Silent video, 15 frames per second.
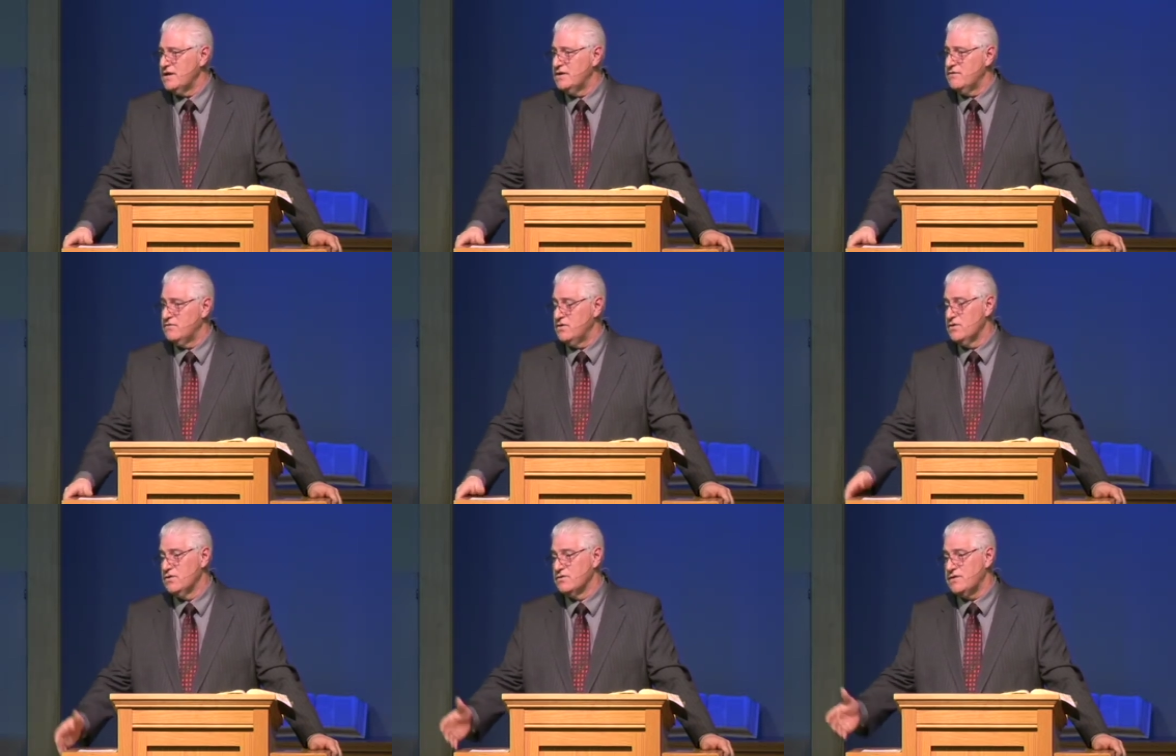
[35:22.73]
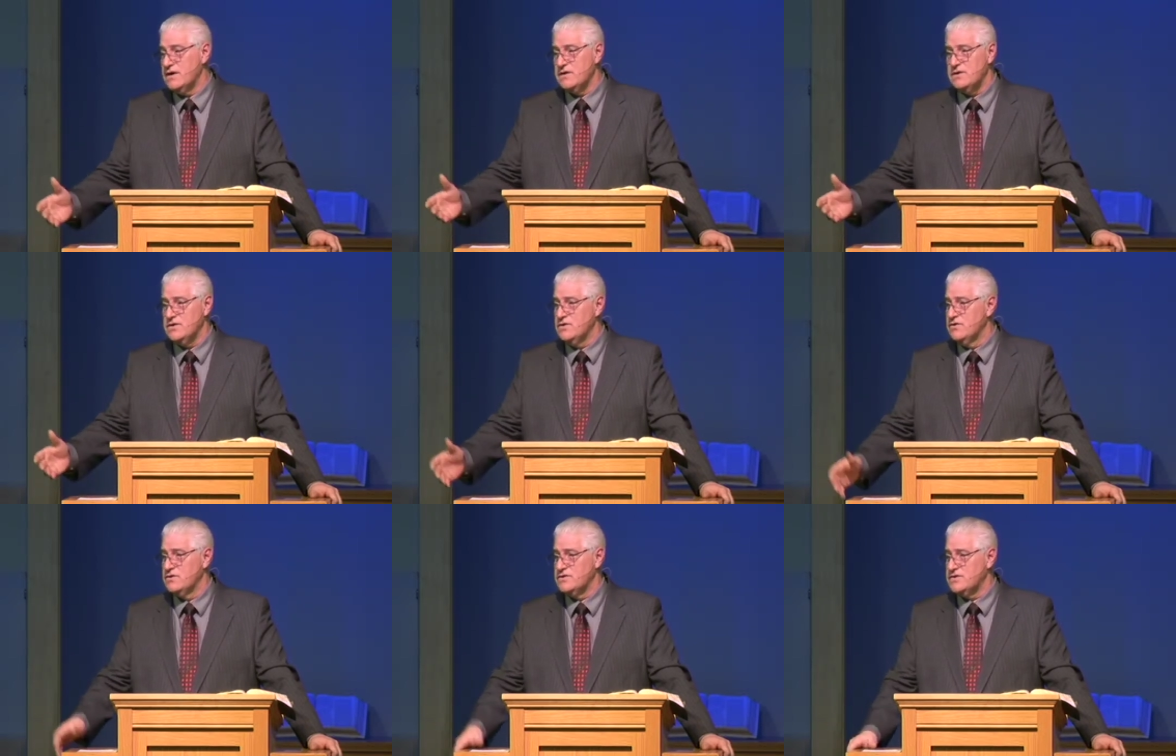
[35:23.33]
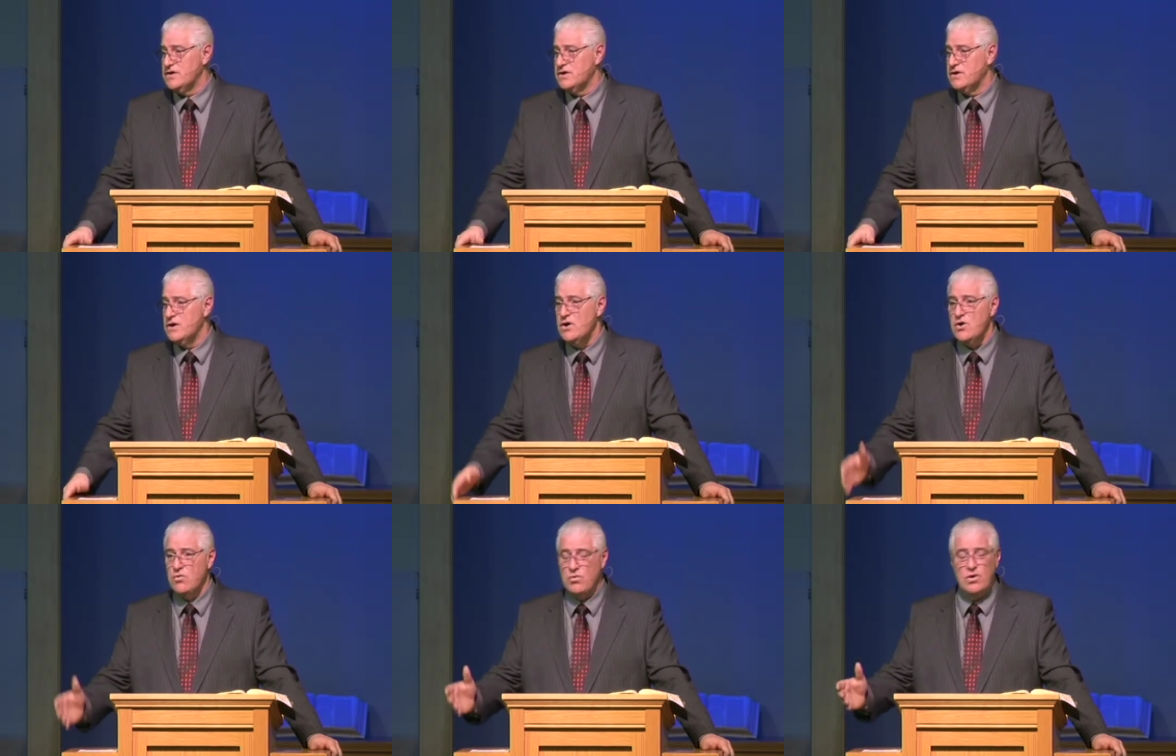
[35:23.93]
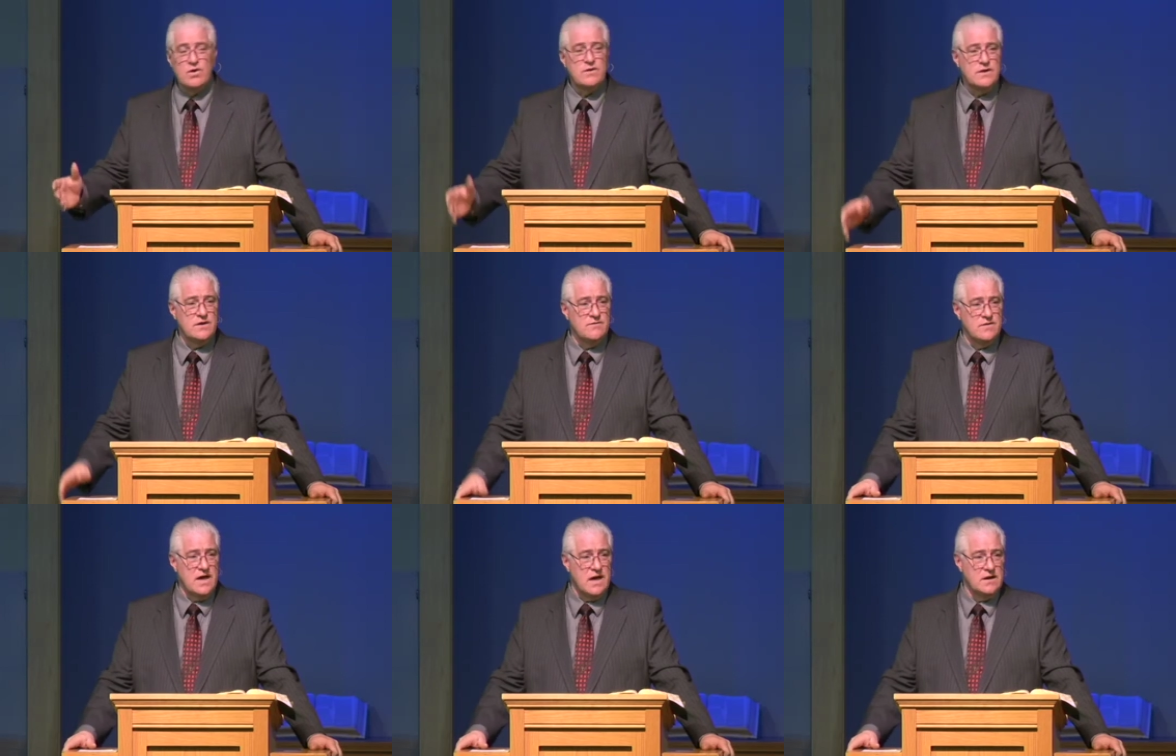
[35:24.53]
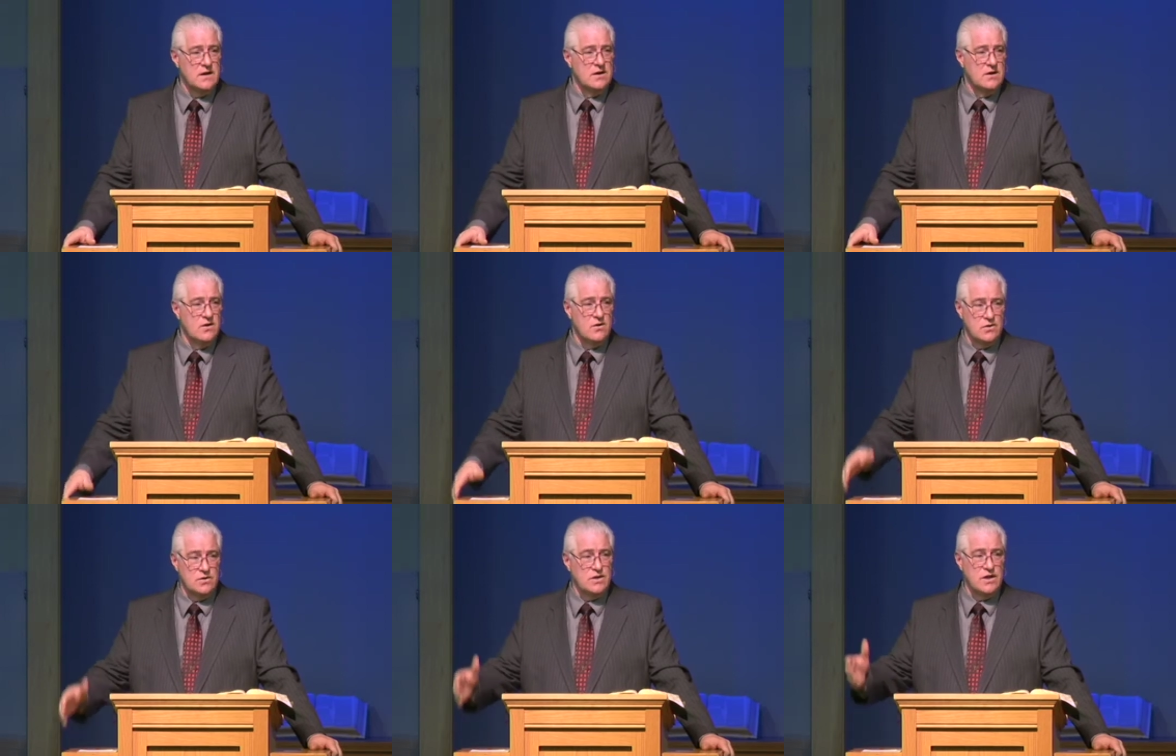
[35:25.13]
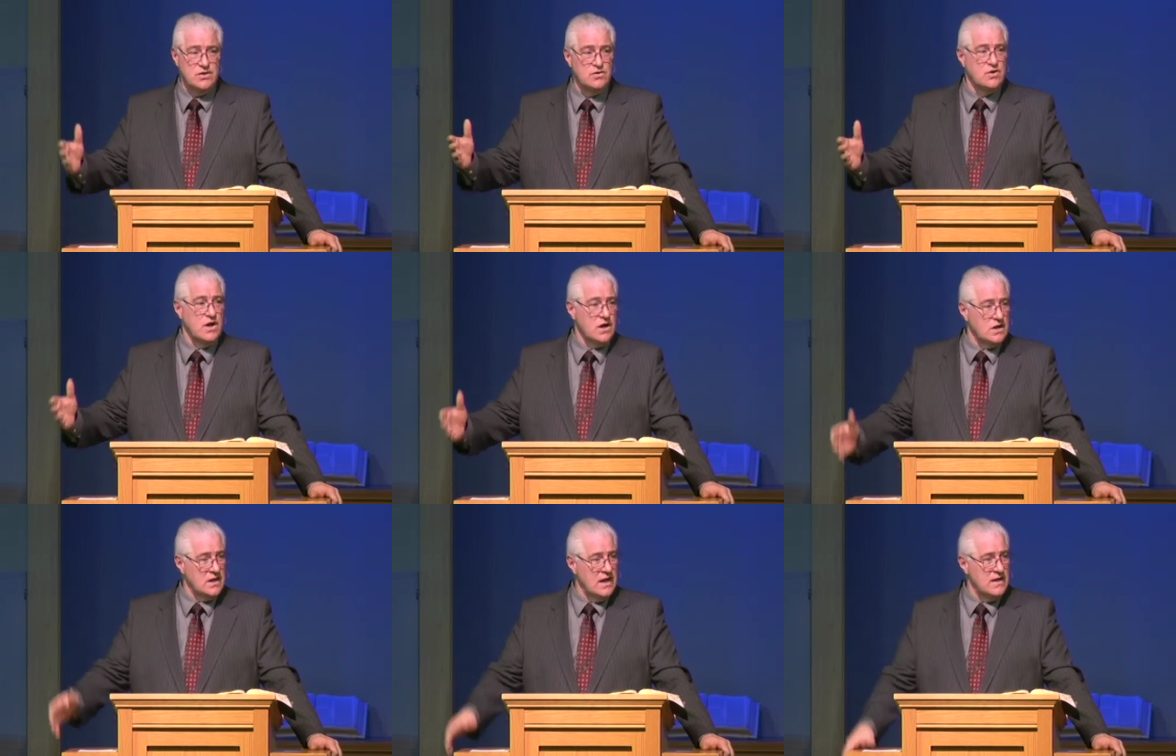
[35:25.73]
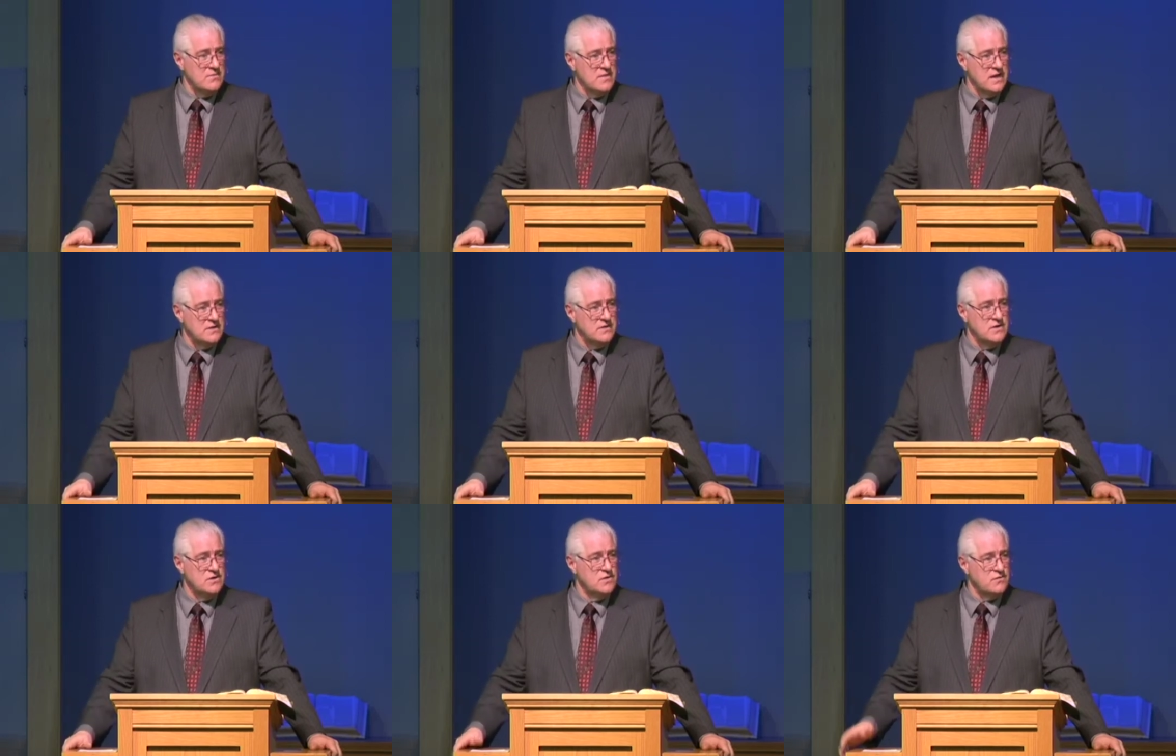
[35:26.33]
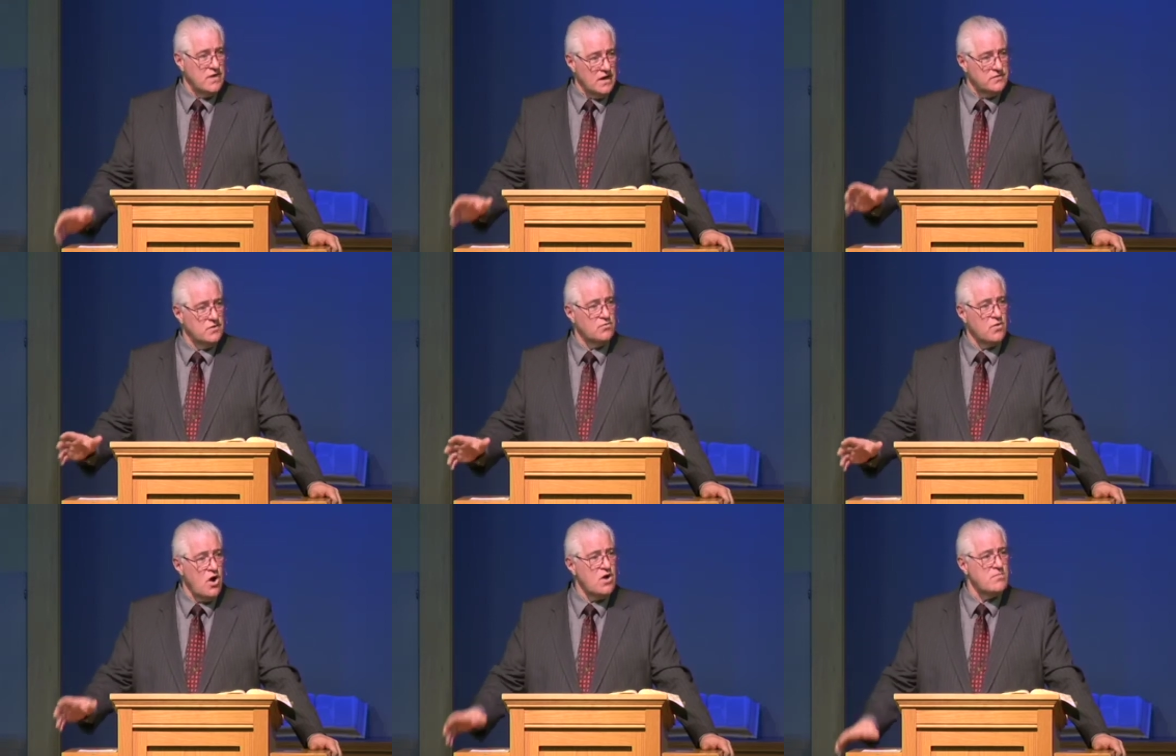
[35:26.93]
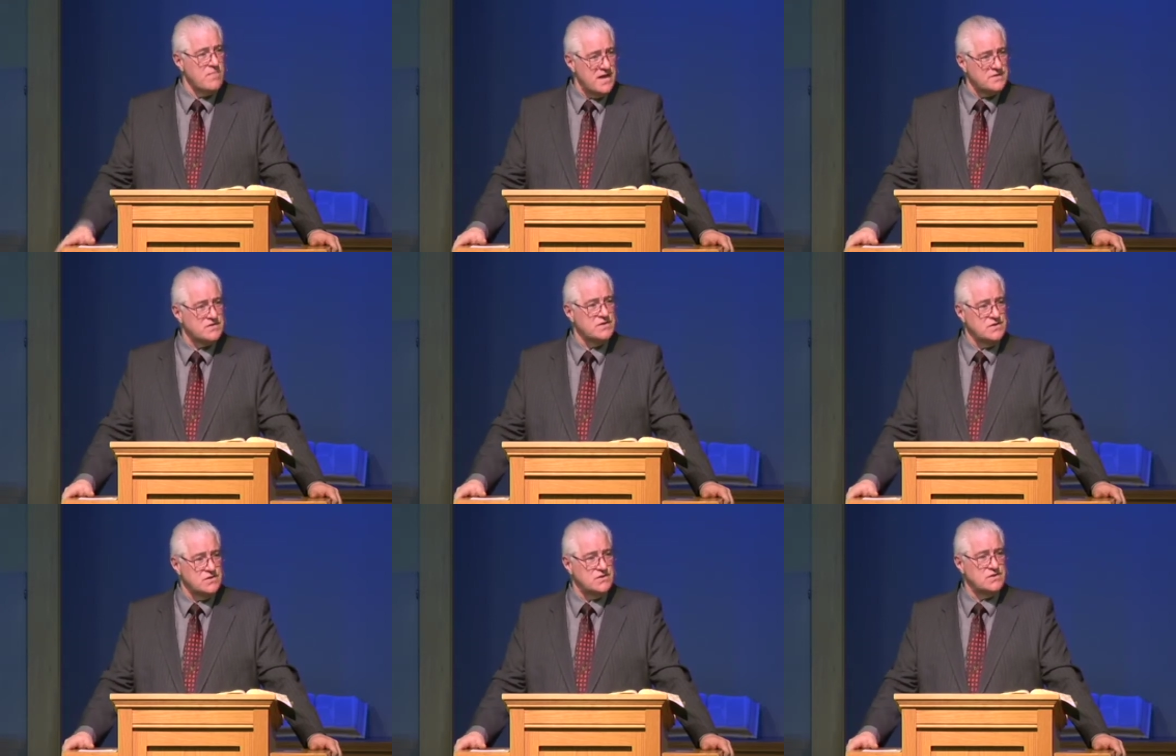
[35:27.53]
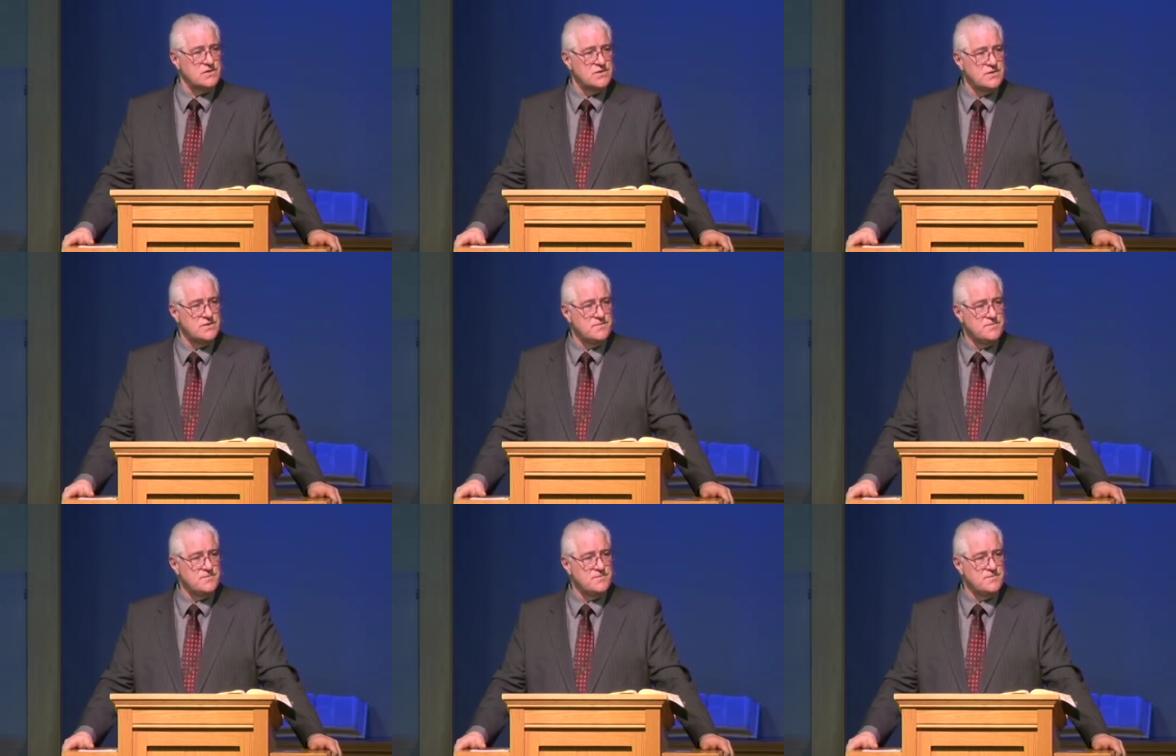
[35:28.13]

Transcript: And if you don't think that you're a sinner worthy of that or that you can claim that, then you've got the wrong message.